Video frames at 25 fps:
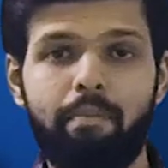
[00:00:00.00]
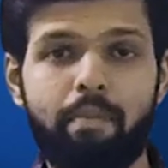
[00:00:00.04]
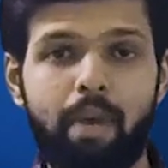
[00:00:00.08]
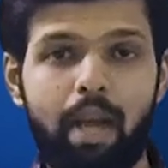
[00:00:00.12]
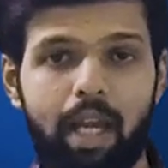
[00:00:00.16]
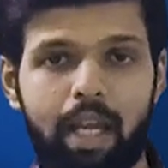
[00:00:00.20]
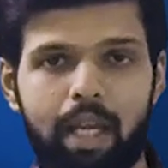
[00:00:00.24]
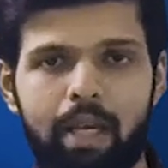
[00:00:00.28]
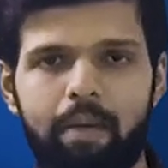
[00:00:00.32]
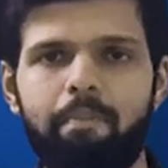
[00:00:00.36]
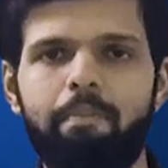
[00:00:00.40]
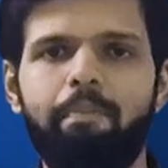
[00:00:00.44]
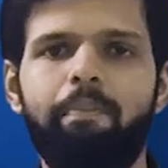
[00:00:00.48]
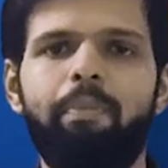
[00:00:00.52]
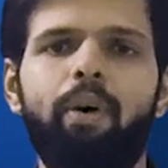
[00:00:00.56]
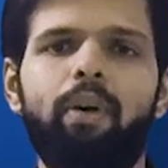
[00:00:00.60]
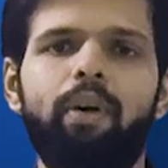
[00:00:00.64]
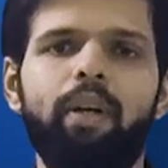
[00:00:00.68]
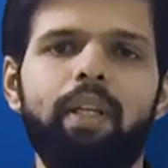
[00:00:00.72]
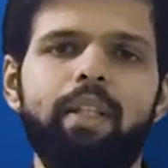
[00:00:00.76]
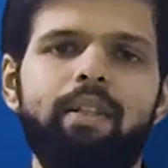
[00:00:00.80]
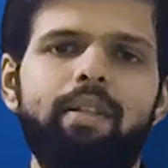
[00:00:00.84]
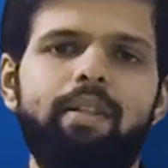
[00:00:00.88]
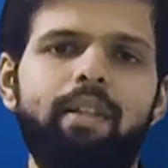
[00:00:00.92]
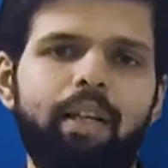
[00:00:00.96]
main
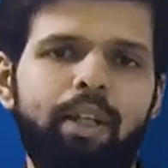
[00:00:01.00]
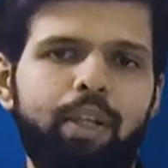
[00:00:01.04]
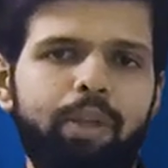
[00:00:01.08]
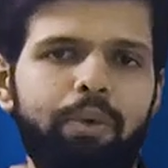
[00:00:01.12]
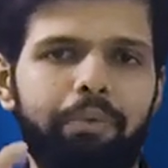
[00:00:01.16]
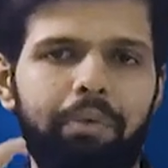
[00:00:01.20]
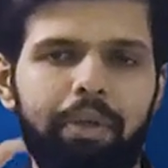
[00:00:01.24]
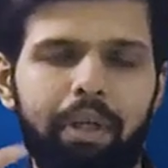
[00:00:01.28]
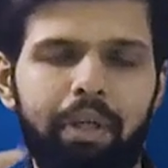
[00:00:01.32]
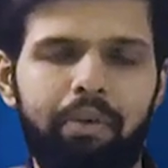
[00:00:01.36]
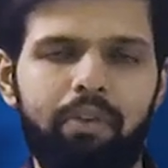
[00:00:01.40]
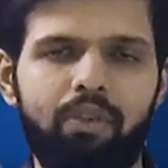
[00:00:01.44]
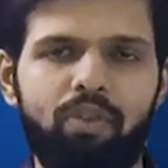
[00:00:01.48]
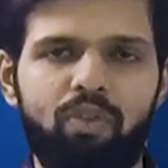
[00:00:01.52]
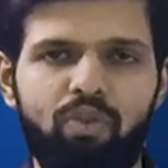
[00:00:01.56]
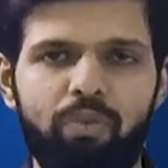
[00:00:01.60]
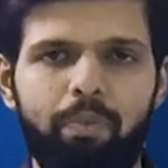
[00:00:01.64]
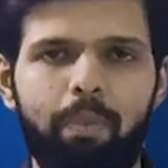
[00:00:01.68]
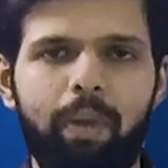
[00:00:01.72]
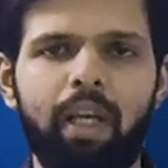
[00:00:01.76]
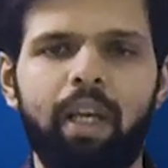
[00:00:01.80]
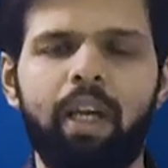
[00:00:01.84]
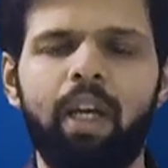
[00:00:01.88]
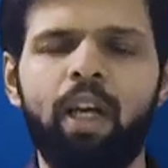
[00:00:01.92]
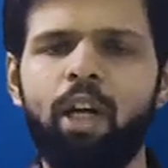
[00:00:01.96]
points that you need to
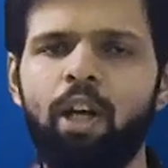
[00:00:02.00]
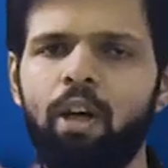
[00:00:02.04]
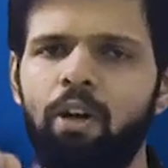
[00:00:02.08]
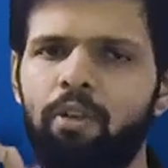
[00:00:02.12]
speak.